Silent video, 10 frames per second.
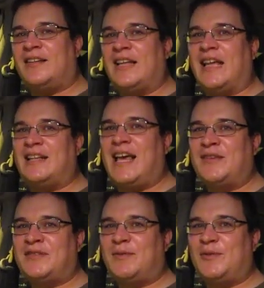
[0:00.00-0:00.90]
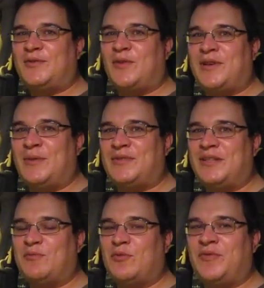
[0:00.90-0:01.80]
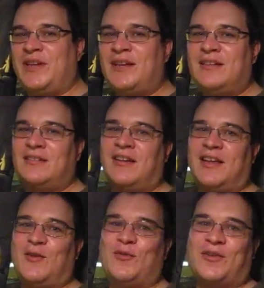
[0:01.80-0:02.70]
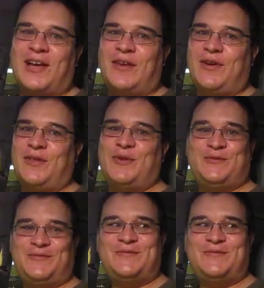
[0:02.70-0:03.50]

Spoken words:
and have someone who's already seen the movie knock it over halfway through.